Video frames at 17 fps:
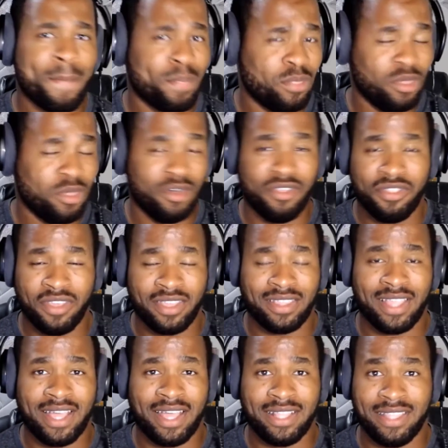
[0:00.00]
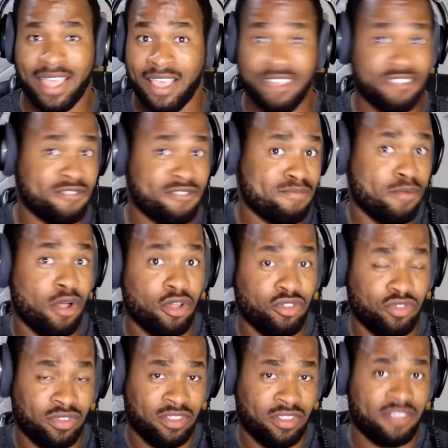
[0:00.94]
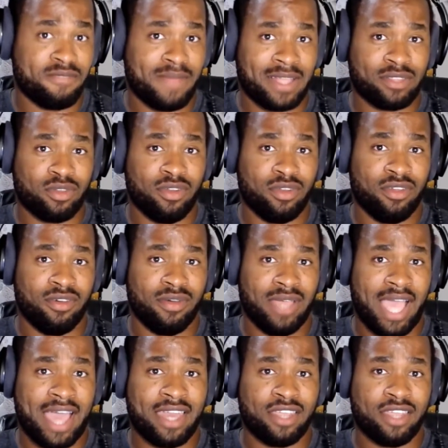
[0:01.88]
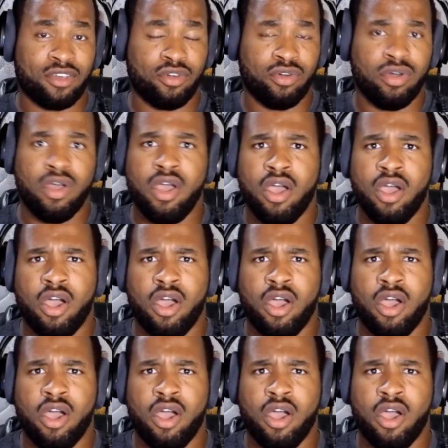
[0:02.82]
Do you think that there is more to this particular article,